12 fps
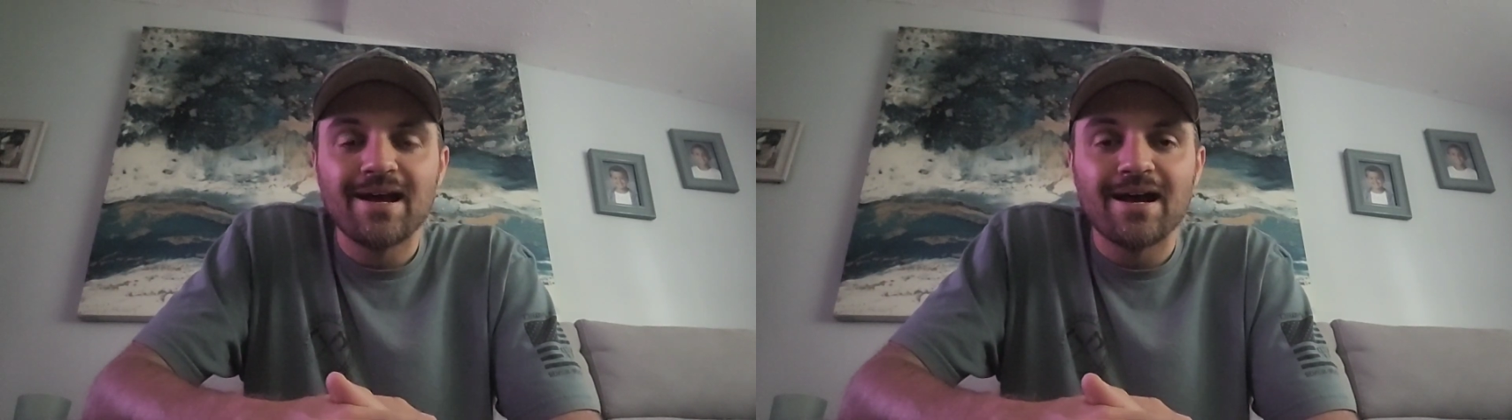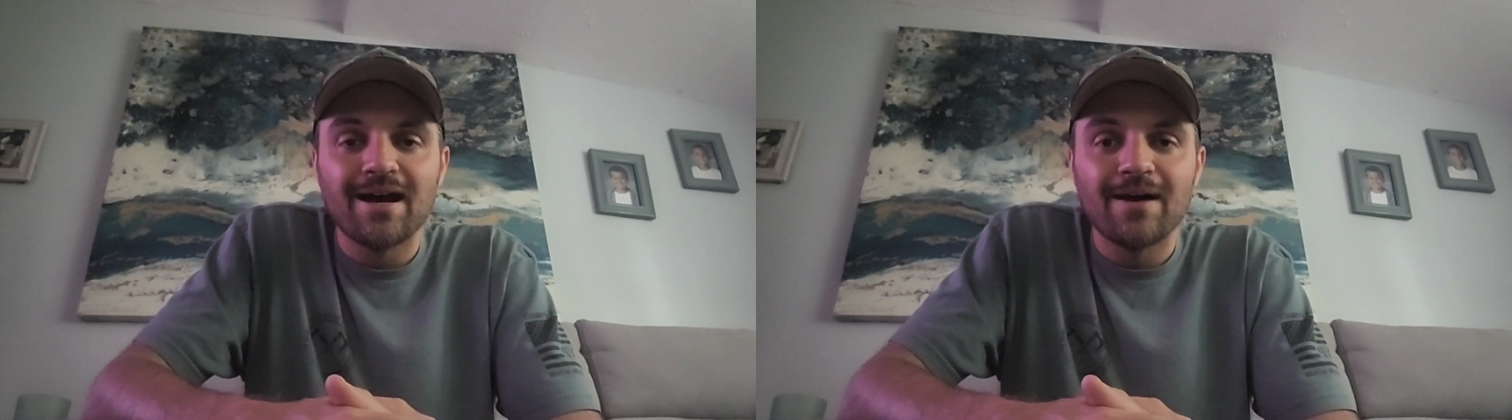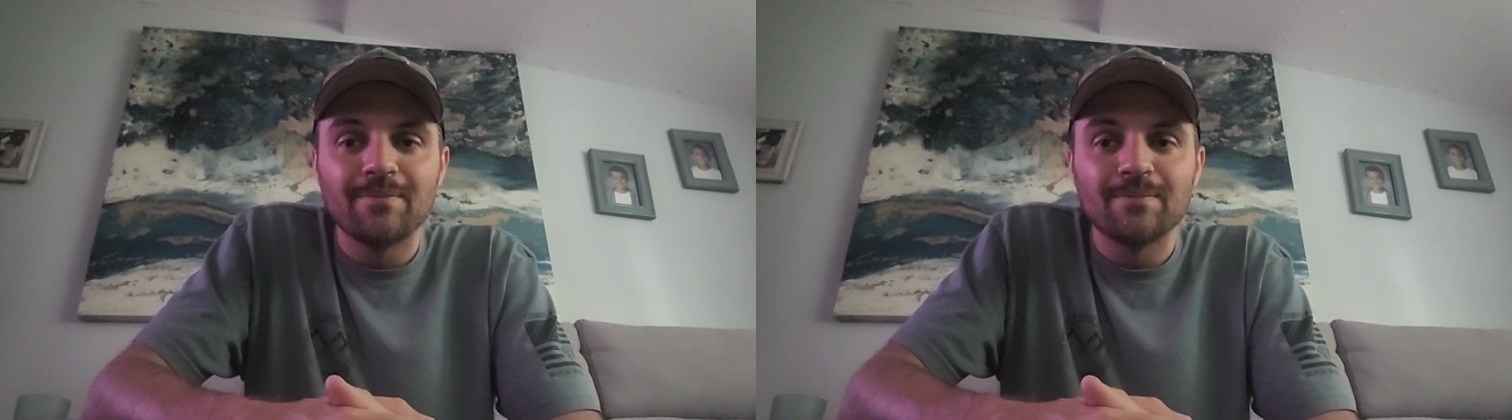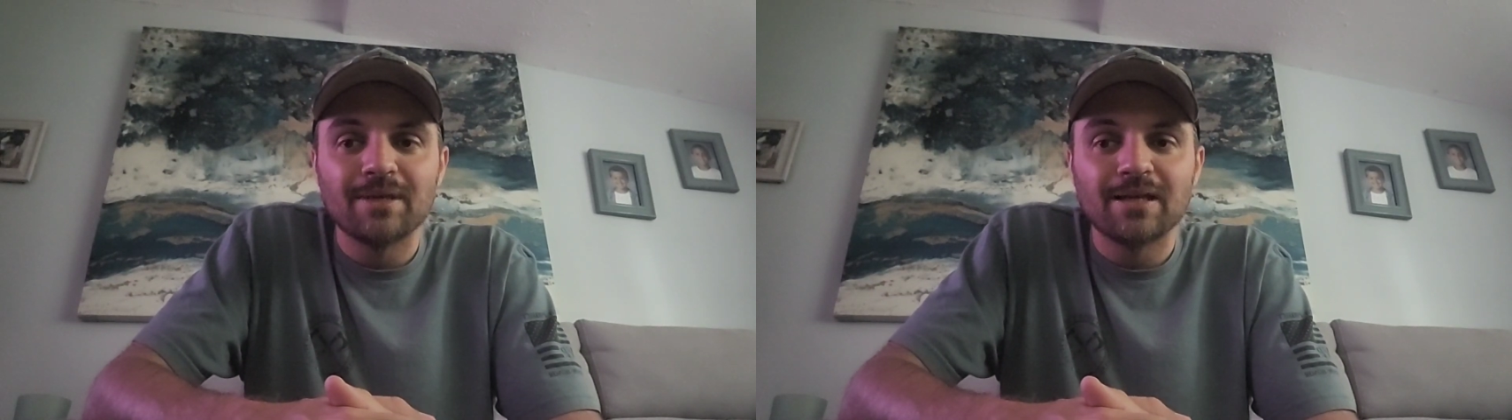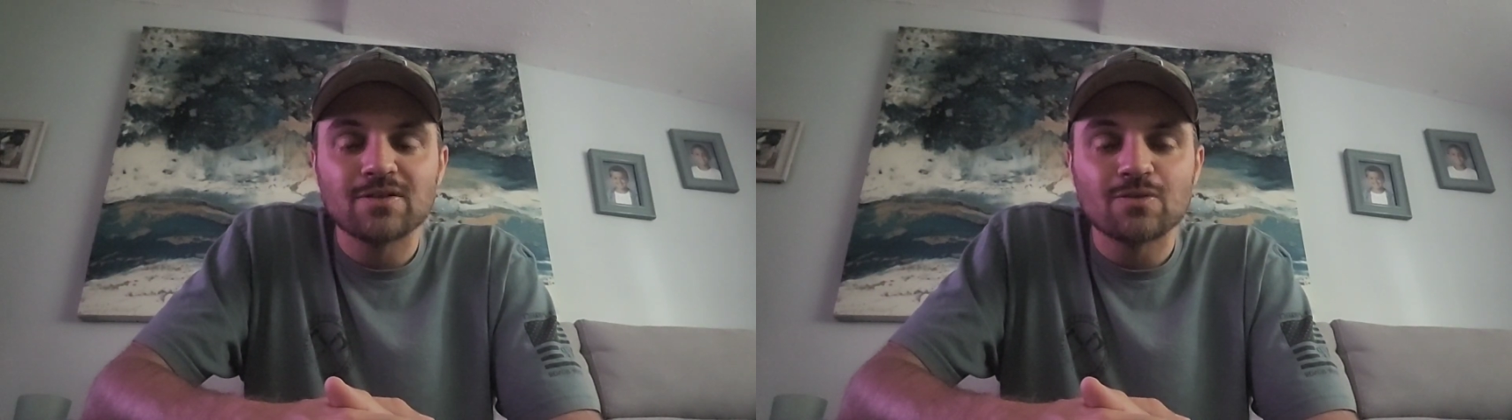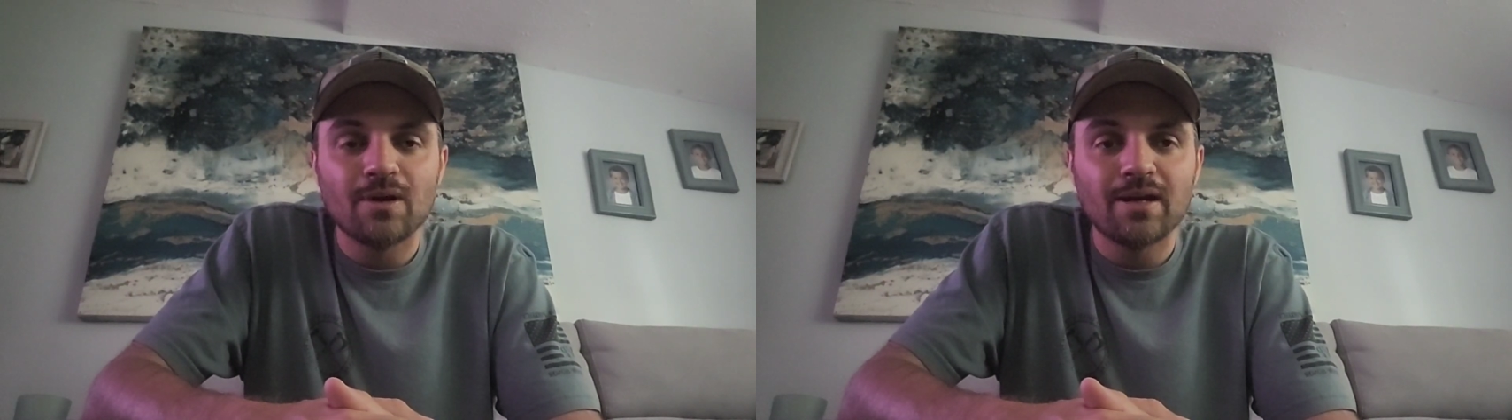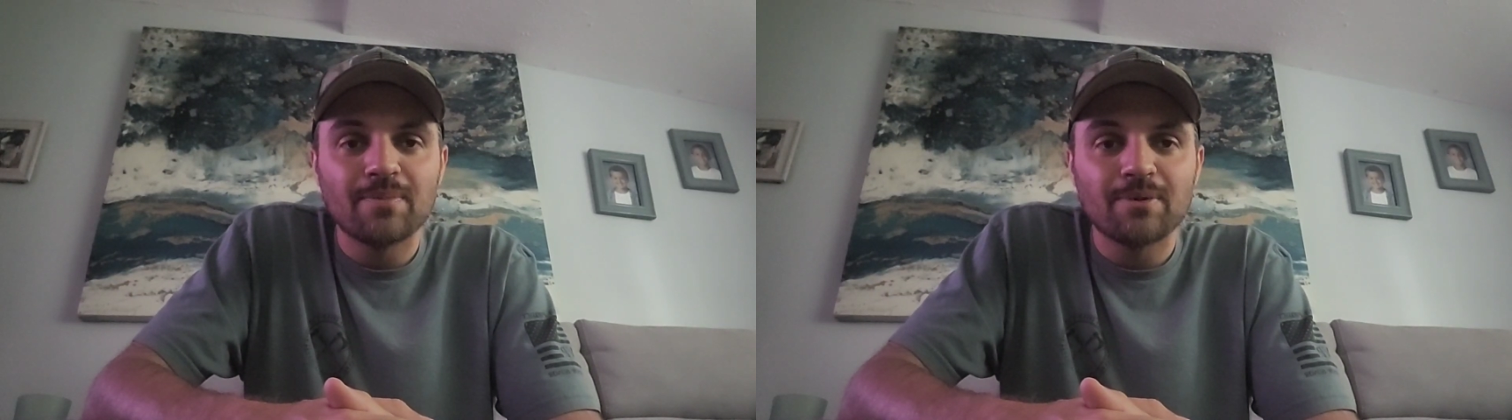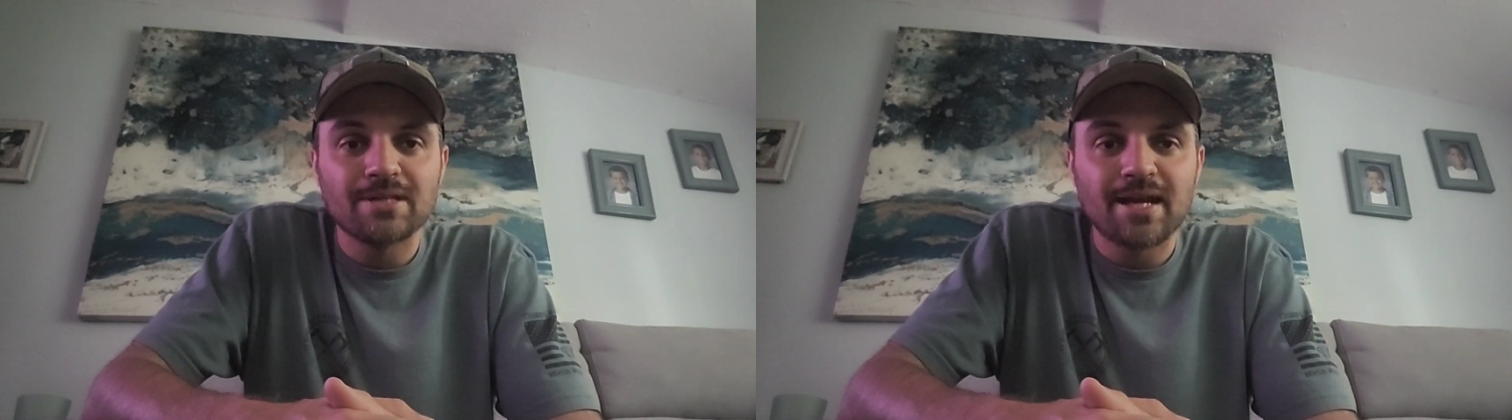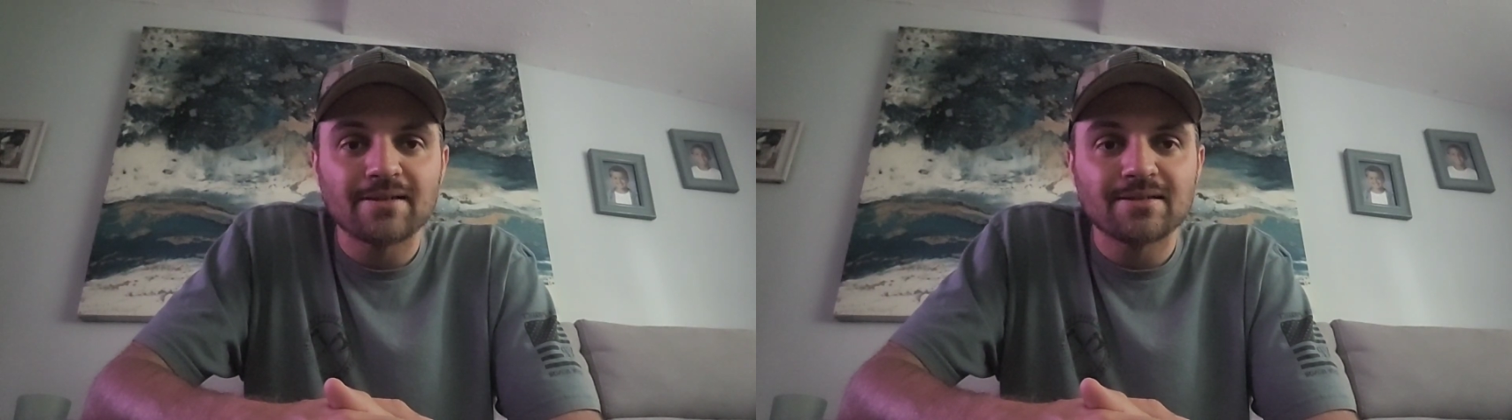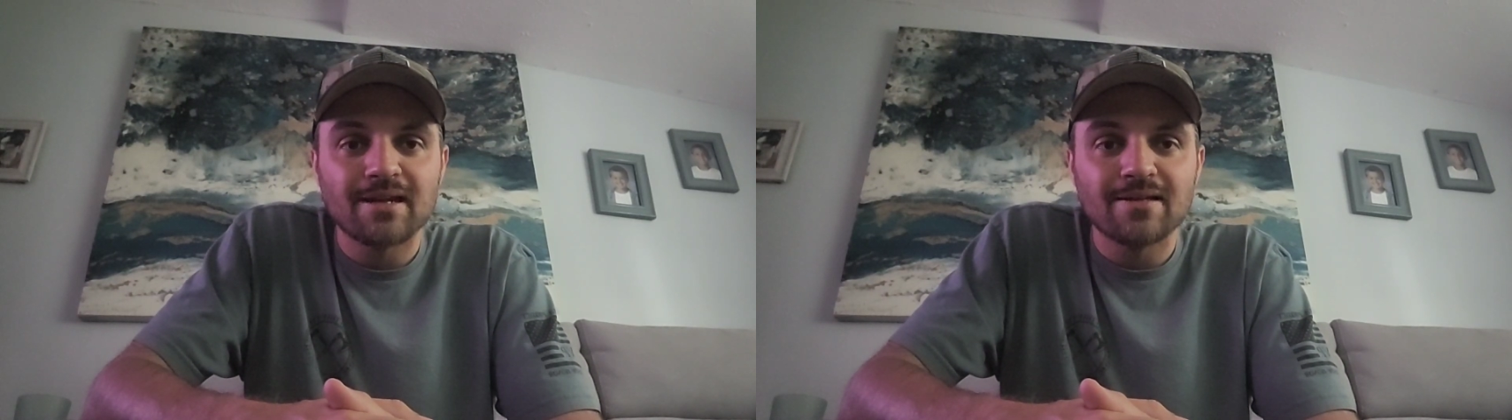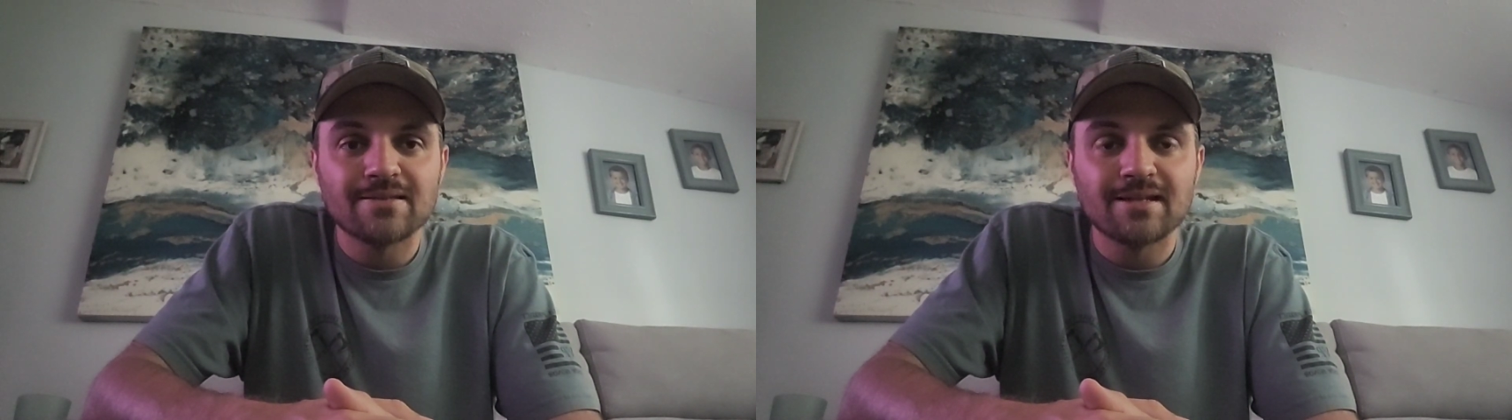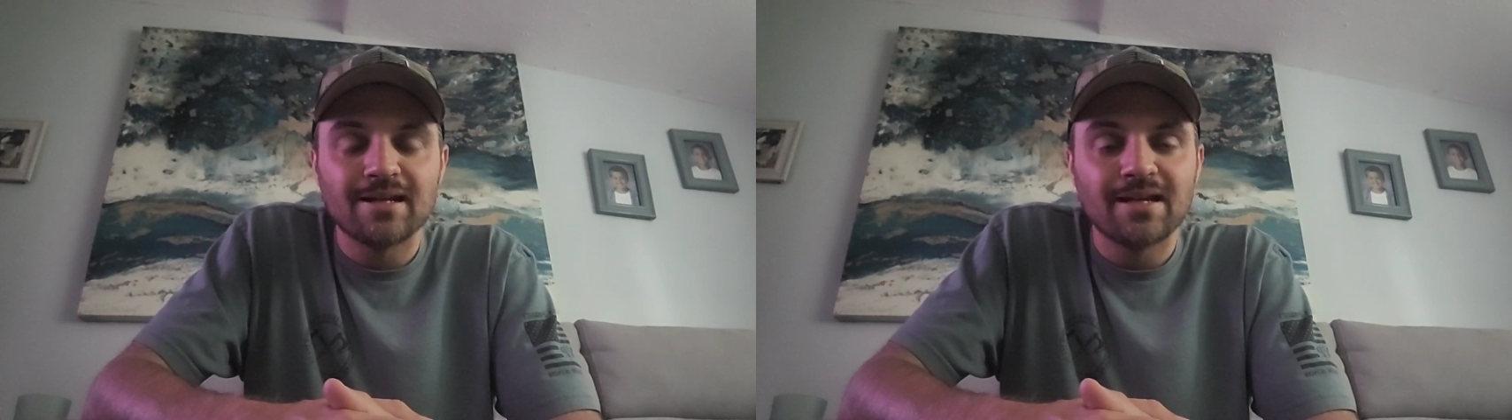um, because one it protects
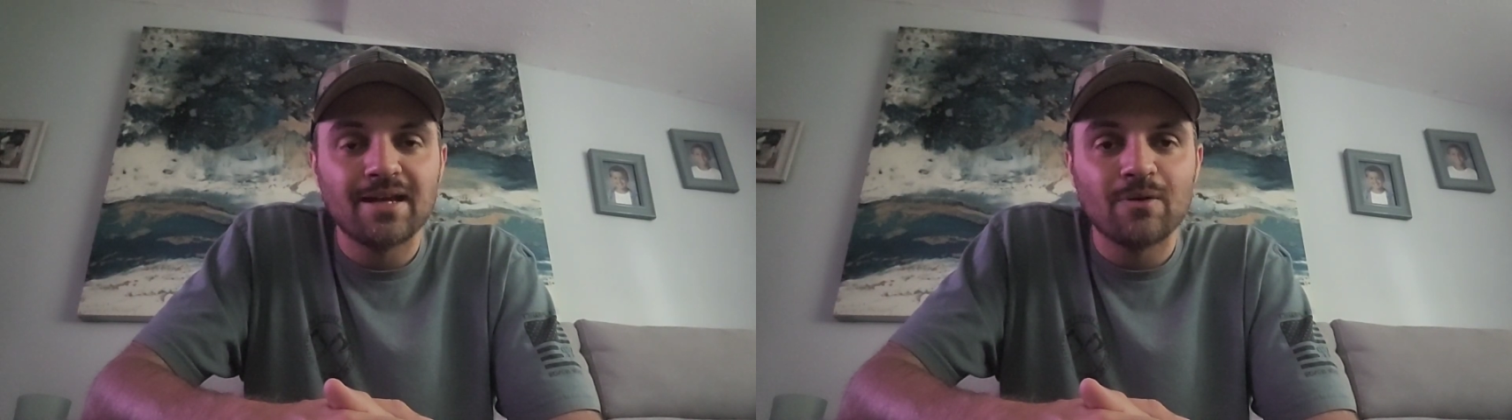us and it,